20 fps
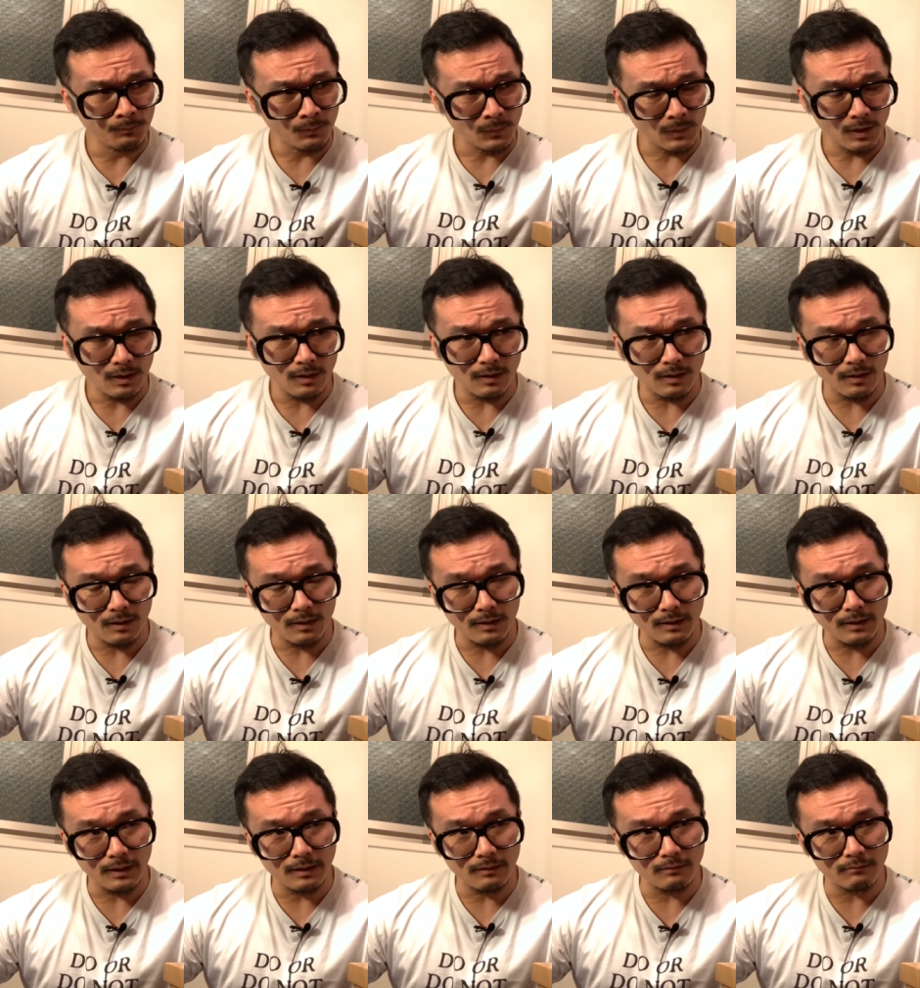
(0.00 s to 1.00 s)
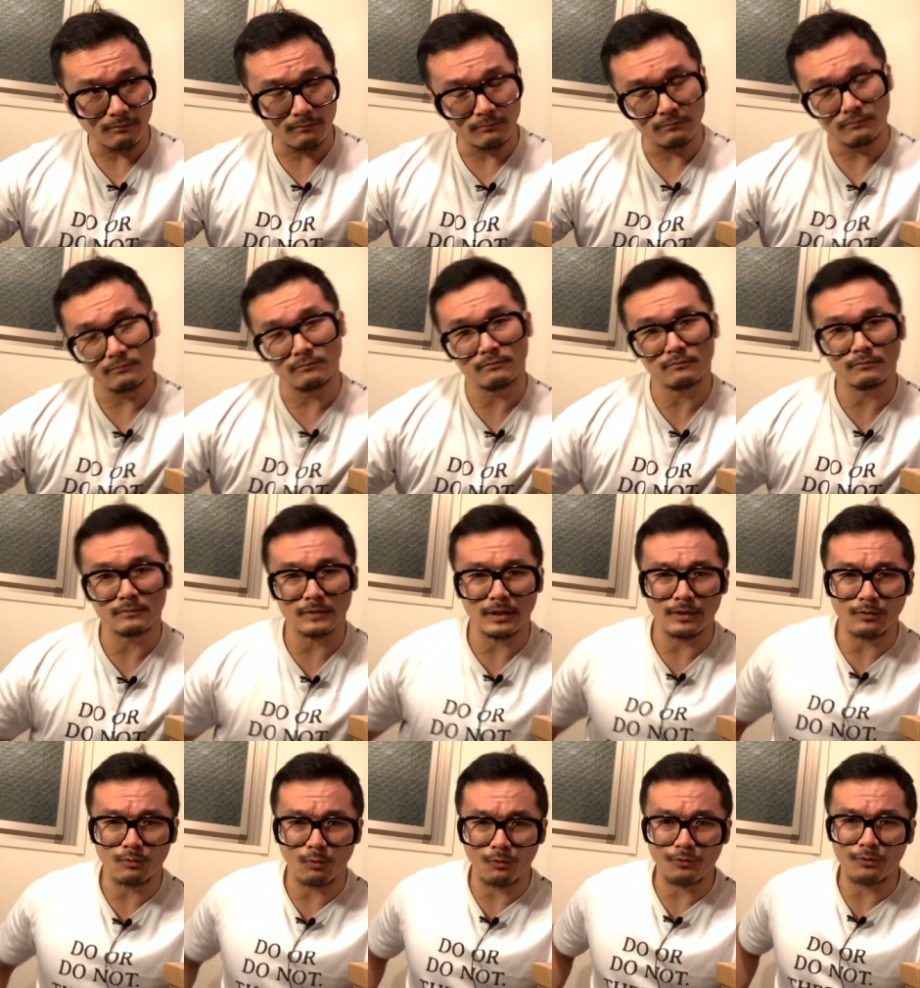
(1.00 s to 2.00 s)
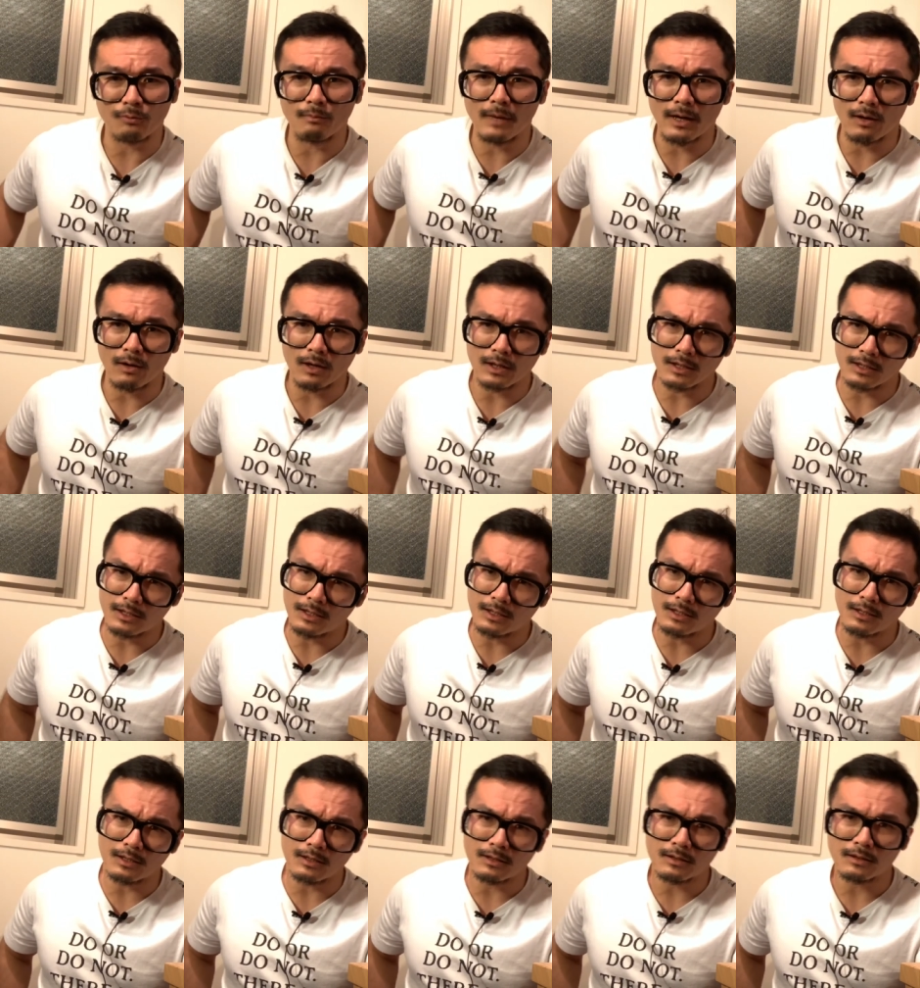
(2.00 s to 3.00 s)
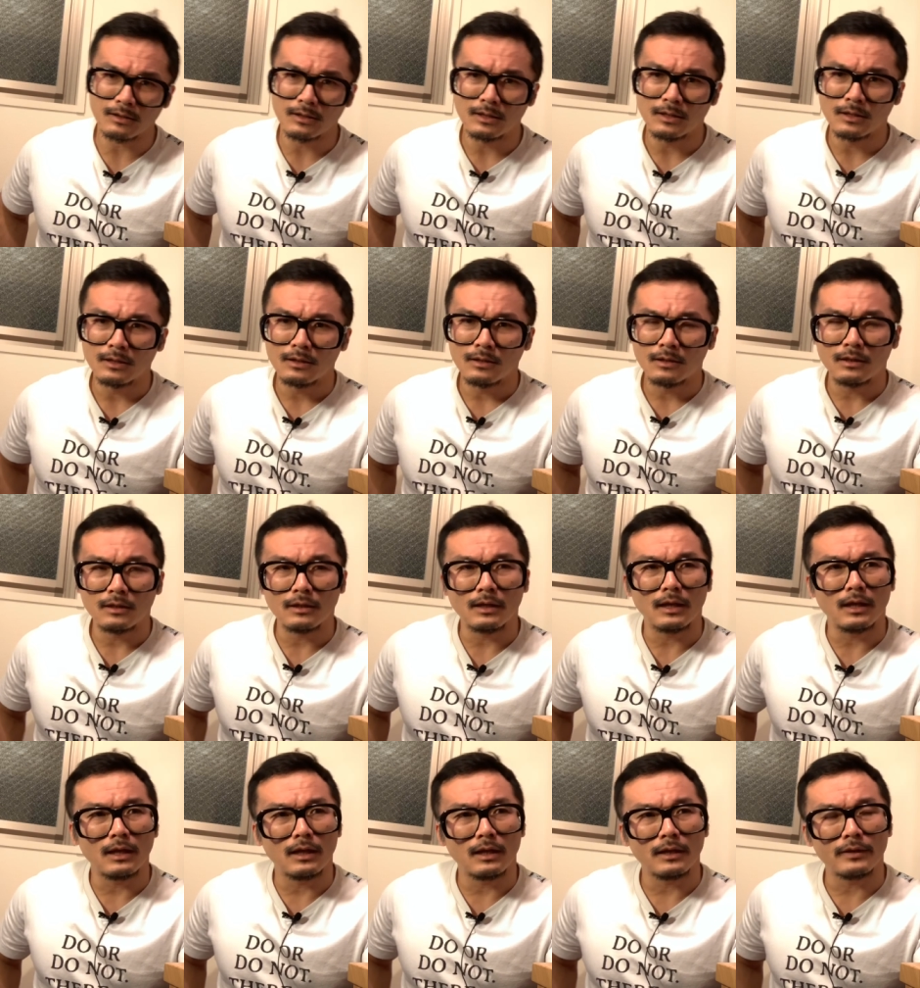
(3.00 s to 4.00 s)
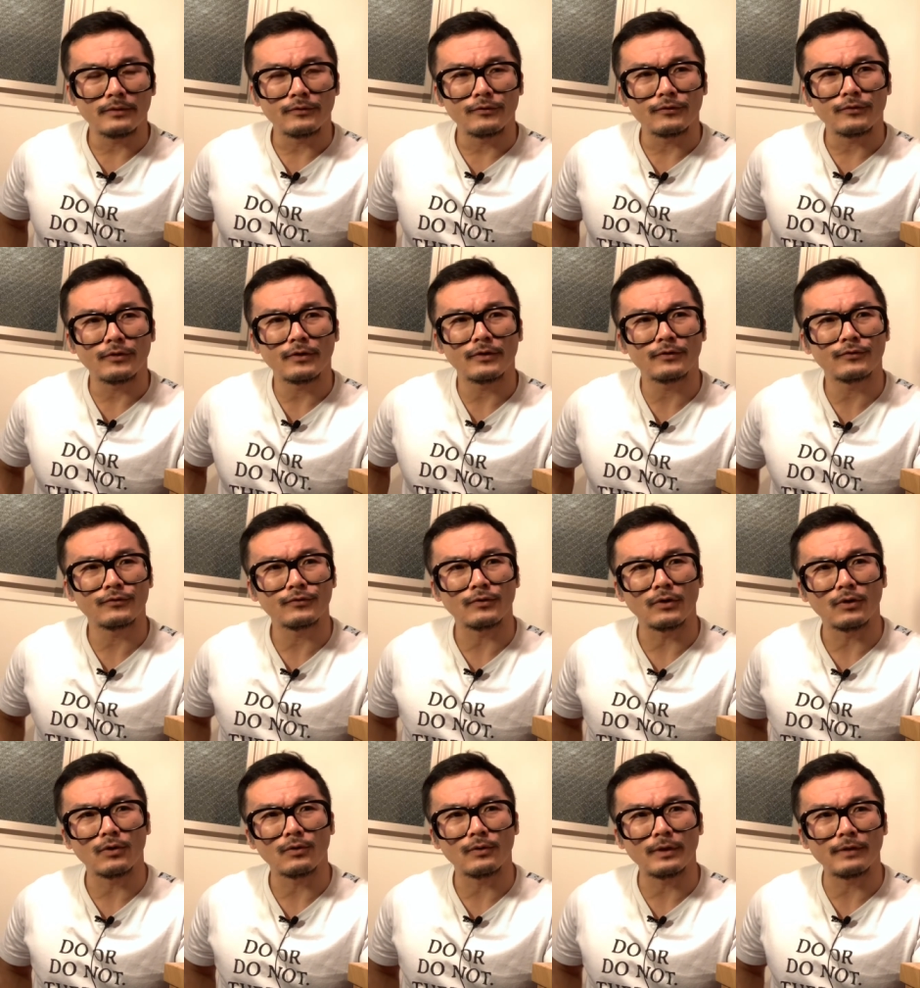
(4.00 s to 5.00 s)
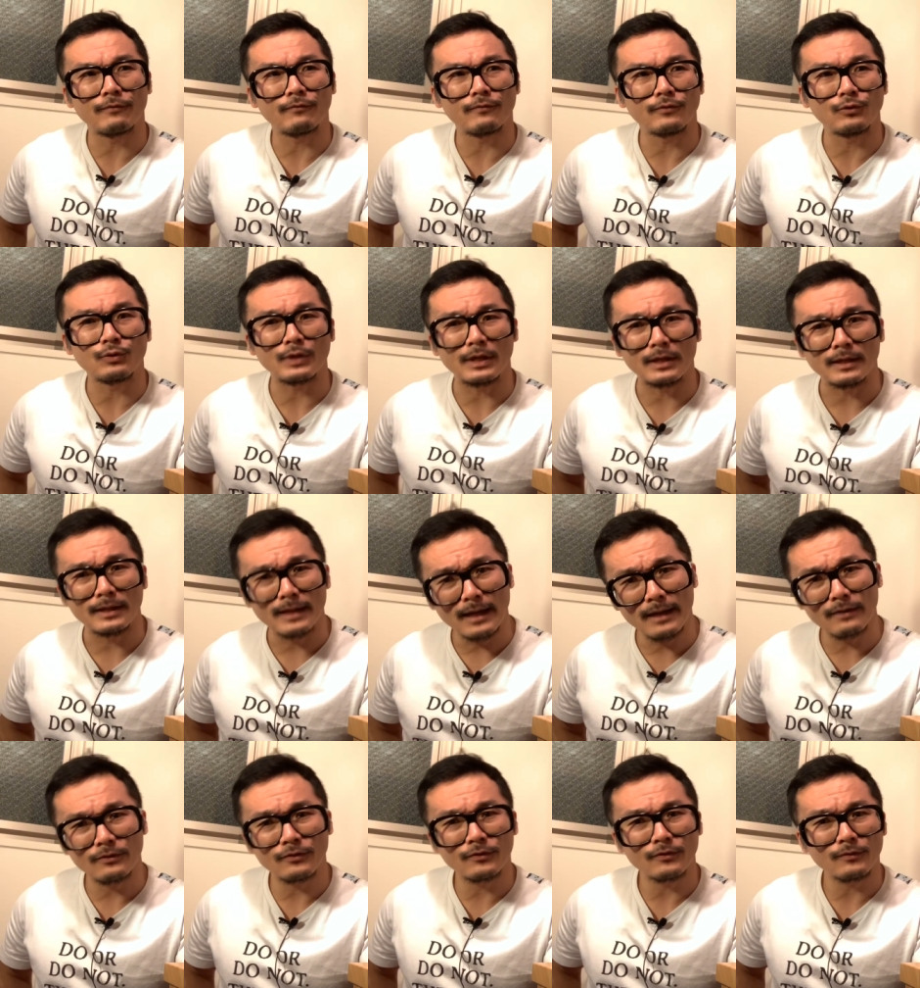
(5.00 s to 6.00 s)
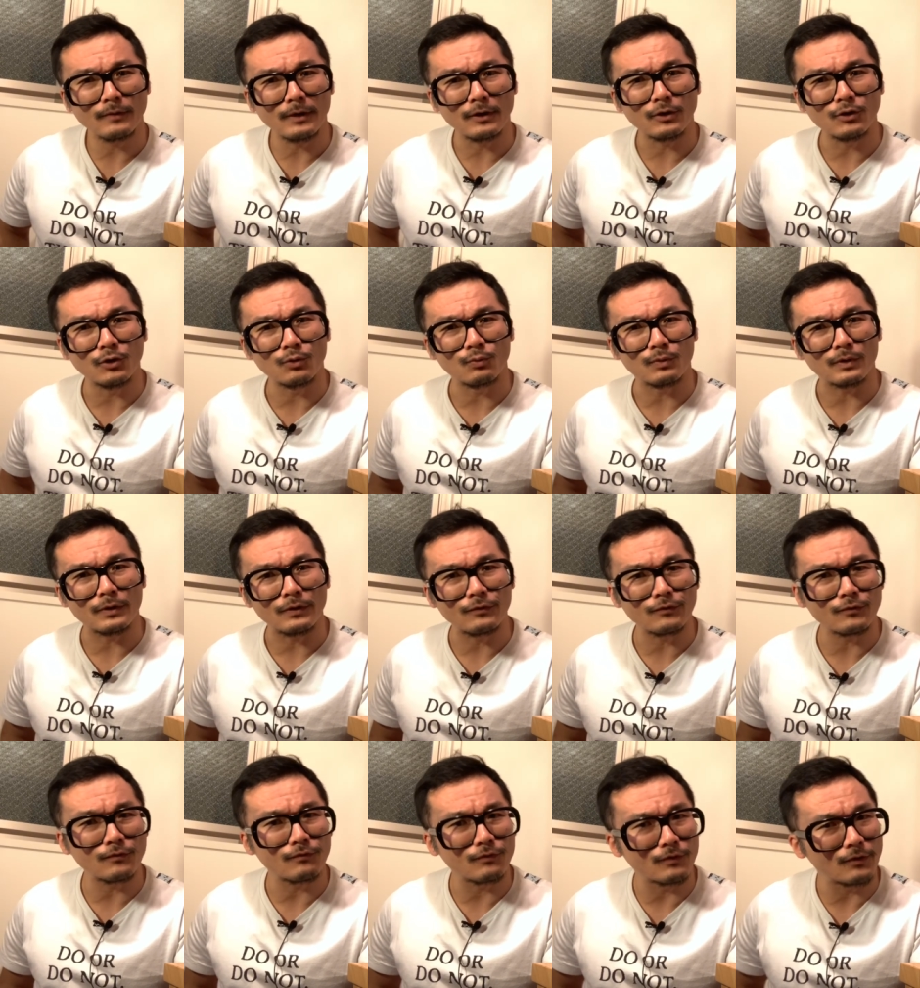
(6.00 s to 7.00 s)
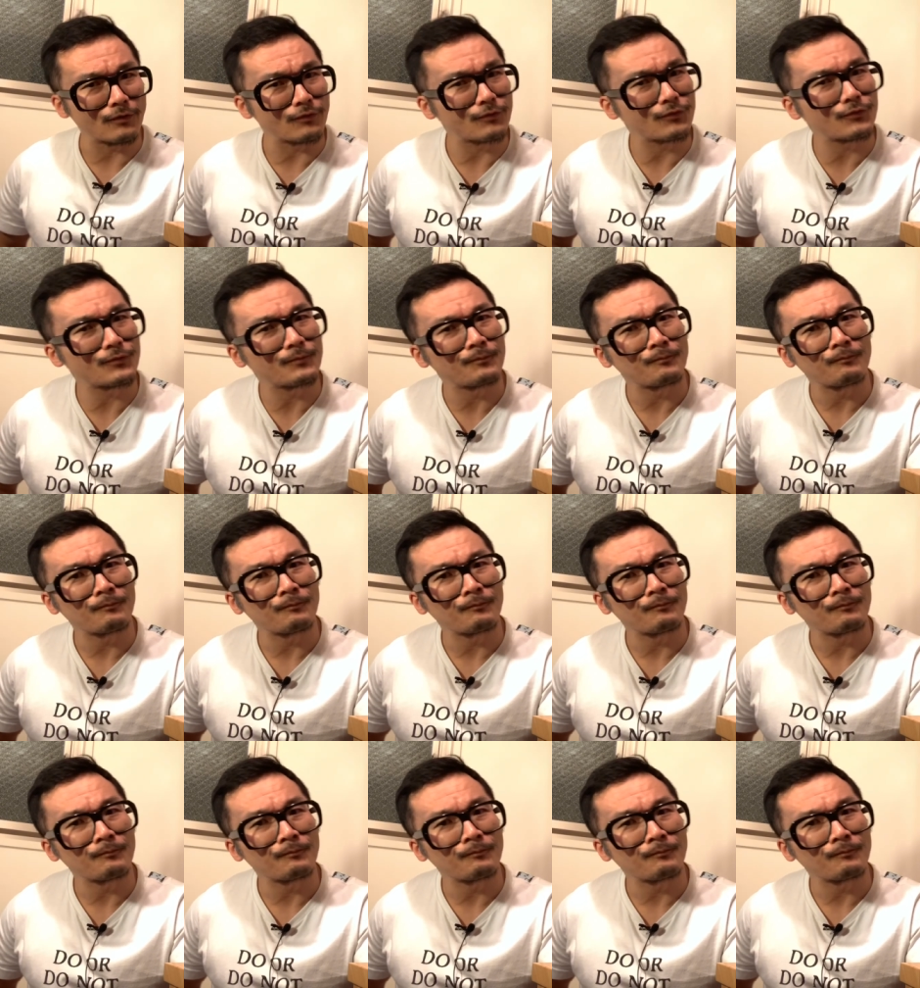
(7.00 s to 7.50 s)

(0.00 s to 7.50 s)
uh, in in North America, and so if you can get a good release of this,